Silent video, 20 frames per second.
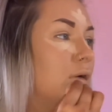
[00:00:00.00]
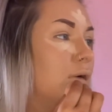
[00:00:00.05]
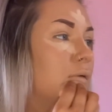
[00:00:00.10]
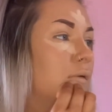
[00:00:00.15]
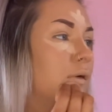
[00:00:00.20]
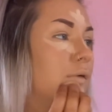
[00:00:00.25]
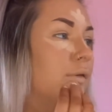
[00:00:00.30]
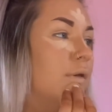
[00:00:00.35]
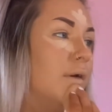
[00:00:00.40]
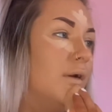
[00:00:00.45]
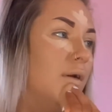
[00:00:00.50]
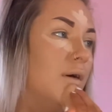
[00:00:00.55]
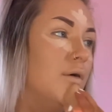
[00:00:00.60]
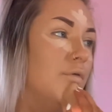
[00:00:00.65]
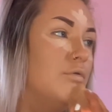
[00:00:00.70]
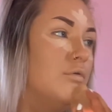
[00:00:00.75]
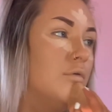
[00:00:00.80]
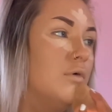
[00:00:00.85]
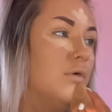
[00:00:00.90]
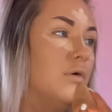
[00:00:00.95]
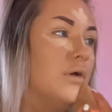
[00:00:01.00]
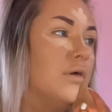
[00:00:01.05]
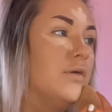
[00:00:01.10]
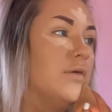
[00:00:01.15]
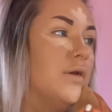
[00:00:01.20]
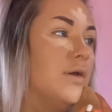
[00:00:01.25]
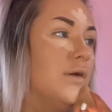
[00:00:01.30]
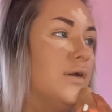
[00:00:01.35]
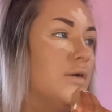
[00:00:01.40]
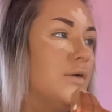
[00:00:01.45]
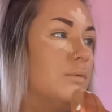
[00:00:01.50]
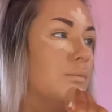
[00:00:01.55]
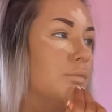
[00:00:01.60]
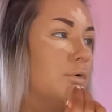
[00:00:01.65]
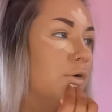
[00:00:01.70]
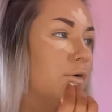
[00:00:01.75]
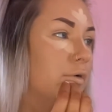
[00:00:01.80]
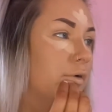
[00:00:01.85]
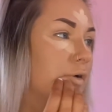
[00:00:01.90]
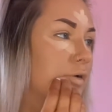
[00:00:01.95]
One thing that I've known is these
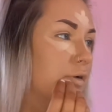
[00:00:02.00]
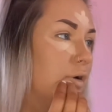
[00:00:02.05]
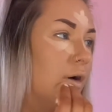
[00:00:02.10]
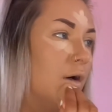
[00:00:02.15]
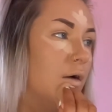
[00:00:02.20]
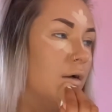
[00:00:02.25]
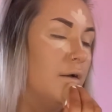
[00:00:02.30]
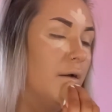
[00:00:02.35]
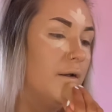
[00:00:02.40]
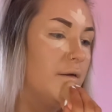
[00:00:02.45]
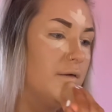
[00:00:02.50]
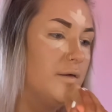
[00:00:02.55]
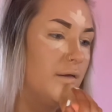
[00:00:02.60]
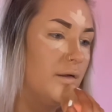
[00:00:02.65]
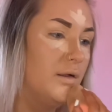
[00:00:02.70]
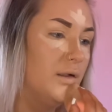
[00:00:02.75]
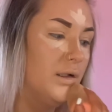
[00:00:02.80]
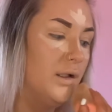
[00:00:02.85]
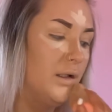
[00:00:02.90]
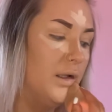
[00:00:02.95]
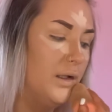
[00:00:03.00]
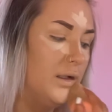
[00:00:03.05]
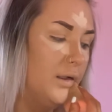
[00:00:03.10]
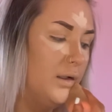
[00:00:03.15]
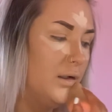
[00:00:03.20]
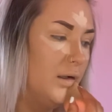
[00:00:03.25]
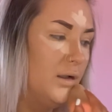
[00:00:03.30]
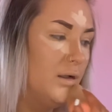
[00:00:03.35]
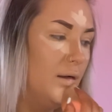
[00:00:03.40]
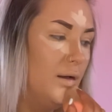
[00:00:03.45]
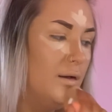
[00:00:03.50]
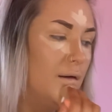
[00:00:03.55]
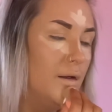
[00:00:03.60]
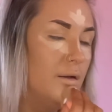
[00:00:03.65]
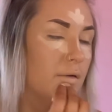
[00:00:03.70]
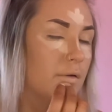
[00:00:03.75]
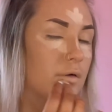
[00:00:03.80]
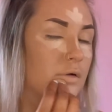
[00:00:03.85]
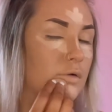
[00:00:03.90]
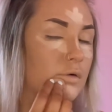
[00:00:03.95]
products aren't necessarily like,
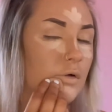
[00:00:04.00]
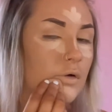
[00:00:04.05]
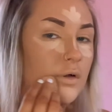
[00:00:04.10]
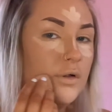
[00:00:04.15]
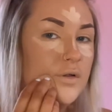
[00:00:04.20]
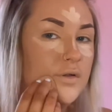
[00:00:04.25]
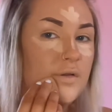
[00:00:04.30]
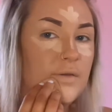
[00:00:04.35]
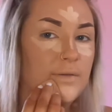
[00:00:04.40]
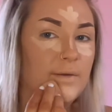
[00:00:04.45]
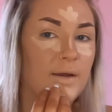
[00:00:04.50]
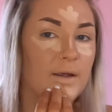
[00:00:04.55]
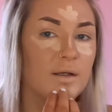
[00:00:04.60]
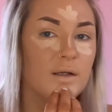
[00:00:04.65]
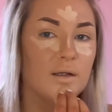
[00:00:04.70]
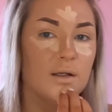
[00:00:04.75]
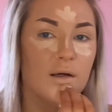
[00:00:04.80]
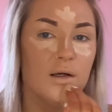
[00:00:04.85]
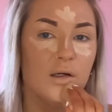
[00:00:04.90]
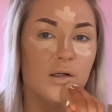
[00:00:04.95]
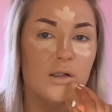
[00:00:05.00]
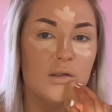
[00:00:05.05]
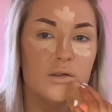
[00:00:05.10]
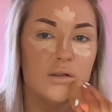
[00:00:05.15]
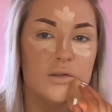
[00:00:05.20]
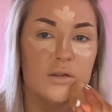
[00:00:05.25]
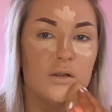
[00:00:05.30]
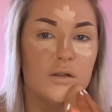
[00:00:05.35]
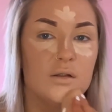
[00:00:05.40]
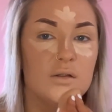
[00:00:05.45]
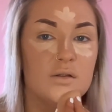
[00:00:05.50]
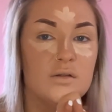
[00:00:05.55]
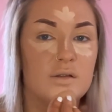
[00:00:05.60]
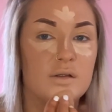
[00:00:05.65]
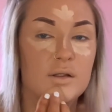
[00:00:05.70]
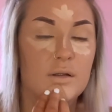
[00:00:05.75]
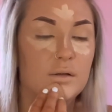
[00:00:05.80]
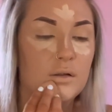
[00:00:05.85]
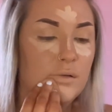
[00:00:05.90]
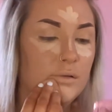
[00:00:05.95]
they're not as thin as a
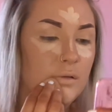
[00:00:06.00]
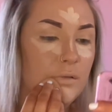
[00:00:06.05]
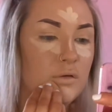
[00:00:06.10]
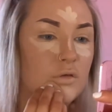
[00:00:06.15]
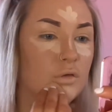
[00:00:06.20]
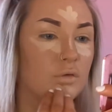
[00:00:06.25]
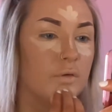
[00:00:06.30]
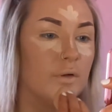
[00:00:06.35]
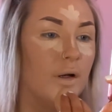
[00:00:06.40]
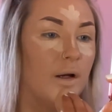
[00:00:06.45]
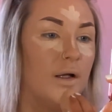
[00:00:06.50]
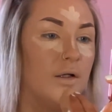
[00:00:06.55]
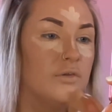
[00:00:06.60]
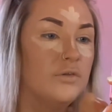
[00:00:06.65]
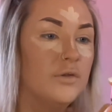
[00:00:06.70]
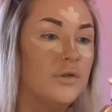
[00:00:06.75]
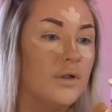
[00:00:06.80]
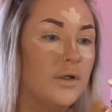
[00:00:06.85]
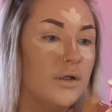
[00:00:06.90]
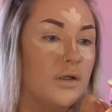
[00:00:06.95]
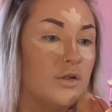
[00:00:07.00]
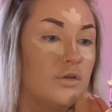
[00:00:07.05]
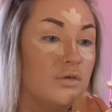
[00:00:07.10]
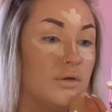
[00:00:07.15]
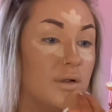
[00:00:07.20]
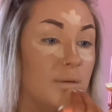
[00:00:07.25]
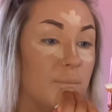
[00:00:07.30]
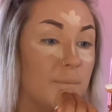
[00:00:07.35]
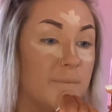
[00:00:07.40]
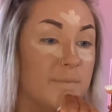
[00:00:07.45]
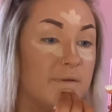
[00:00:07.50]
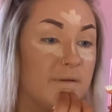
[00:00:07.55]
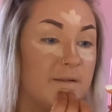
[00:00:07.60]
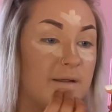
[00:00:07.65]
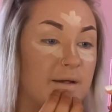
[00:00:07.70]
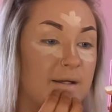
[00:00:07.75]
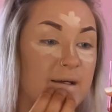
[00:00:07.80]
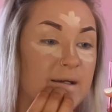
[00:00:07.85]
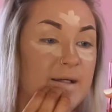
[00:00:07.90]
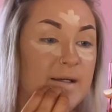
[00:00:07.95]
concealer, so they're actually like creams,
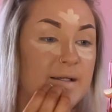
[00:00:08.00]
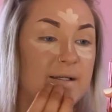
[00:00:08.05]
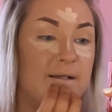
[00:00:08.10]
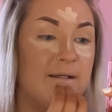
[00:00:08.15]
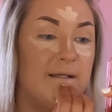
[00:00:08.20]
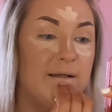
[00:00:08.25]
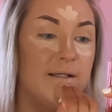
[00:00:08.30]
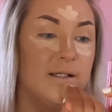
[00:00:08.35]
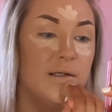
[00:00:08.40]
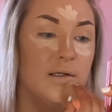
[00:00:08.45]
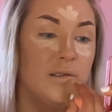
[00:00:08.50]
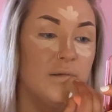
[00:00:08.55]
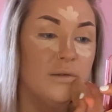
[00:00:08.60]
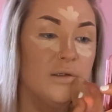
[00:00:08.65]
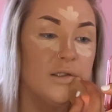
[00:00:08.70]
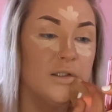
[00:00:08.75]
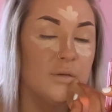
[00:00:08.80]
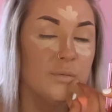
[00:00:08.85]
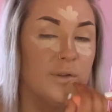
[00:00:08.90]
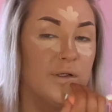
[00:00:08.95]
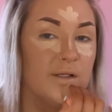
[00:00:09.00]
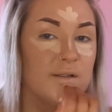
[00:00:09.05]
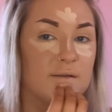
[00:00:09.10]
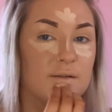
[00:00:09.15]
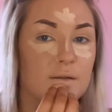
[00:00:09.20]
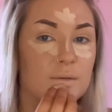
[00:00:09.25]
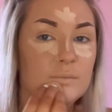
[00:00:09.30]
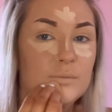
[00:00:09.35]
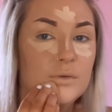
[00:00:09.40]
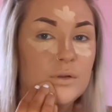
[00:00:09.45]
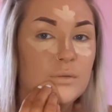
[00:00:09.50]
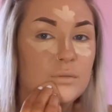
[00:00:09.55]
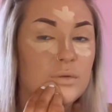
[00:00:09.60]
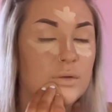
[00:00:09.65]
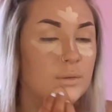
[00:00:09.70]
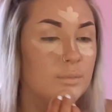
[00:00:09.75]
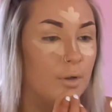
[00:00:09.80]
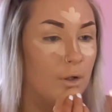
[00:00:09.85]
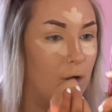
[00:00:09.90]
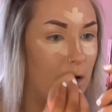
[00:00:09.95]
which makes them a wee
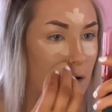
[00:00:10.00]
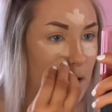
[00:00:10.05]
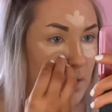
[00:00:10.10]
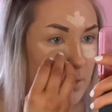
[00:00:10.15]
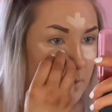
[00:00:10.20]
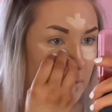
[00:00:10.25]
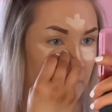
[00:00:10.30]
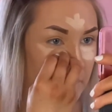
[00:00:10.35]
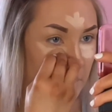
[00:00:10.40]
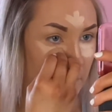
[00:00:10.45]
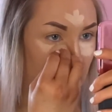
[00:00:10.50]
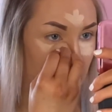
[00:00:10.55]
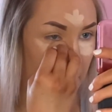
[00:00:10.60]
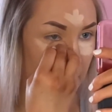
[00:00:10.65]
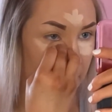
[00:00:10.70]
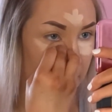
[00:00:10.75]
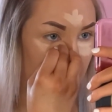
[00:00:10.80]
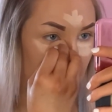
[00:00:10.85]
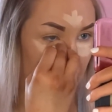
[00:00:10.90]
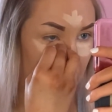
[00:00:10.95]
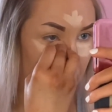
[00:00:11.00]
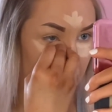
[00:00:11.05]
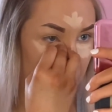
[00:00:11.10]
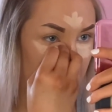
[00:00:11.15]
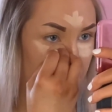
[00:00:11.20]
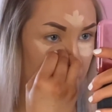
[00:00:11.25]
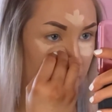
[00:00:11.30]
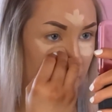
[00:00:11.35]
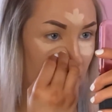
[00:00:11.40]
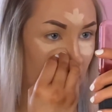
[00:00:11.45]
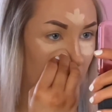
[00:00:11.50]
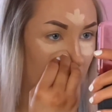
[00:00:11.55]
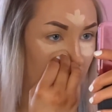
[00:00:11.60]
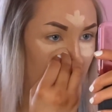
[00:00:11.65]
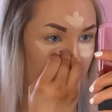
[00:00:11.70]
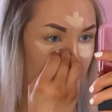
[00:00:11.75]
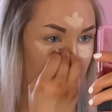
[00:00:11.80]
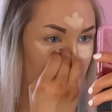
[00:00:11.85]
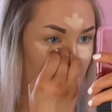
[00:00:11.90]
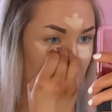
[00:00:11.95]
bit harder to blend out with
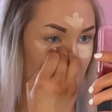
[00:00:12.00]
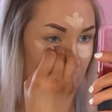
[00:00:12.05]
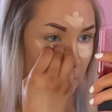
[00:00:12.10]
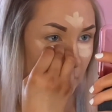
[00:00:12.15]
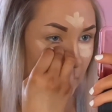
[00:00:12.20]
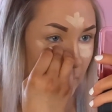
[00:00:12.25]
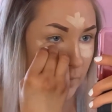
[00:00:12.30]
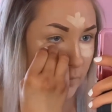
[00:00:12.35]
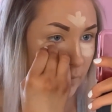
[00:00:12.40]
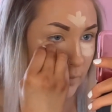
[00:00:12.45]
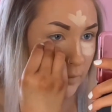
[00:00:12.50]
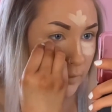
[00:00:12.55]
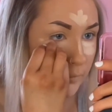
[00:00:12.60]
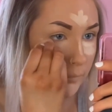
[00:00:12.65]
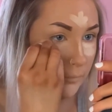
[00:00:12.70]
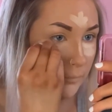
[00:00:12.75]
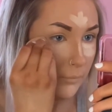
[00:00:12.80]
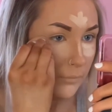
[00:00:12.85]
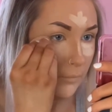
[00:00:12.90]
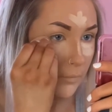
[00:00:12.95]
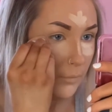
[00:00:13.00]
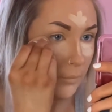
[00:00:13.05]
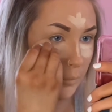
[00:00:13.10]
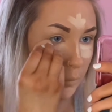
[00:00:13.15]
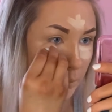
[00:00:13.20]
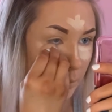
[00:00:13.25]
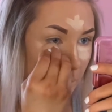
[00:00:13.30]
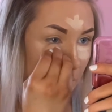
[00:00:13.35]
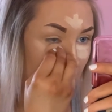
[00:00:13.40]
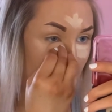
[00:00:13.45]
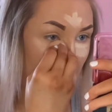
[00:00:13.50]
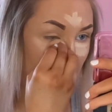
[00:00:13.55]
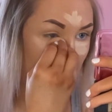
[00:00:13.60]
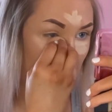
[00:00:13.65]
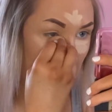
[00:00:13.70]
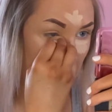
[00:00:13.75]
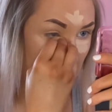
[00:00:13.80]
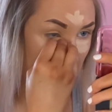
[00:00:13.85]
a beauty blender. But